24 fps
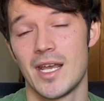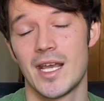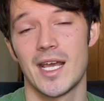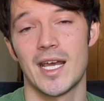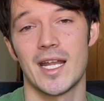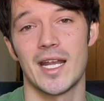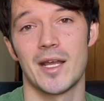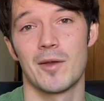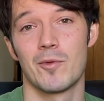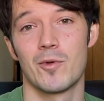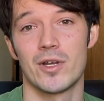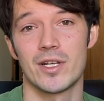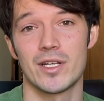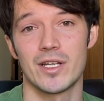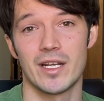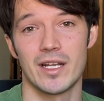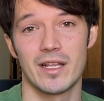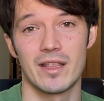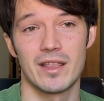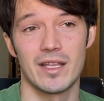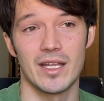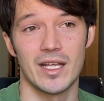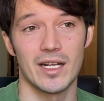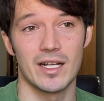And I want you to
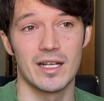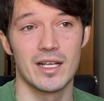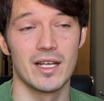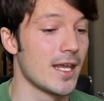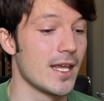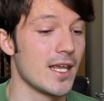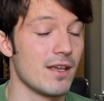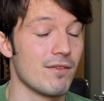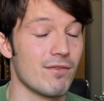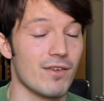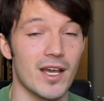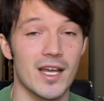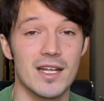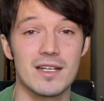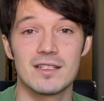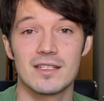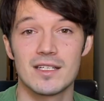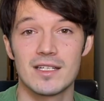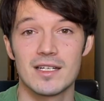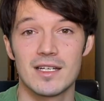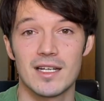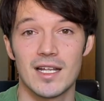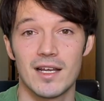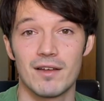think, if I
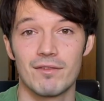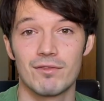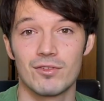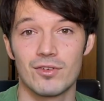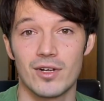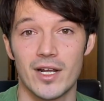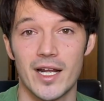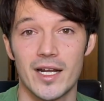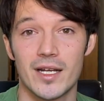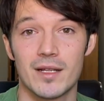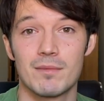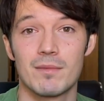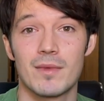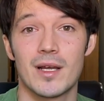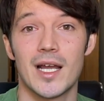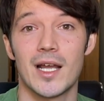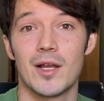didn't have Kratom,